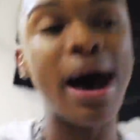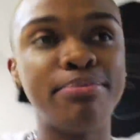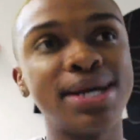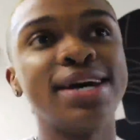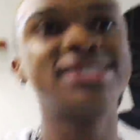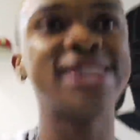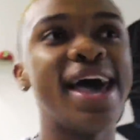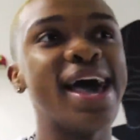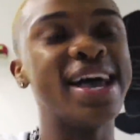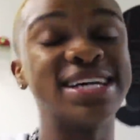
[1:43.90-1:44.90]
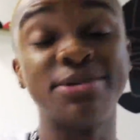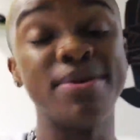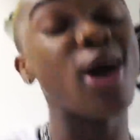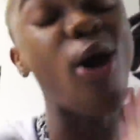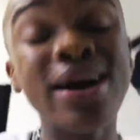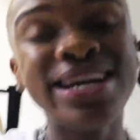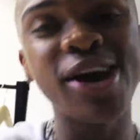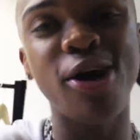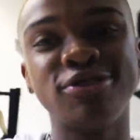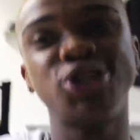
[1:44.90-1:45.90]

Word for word: update. Uh, it's been a long day of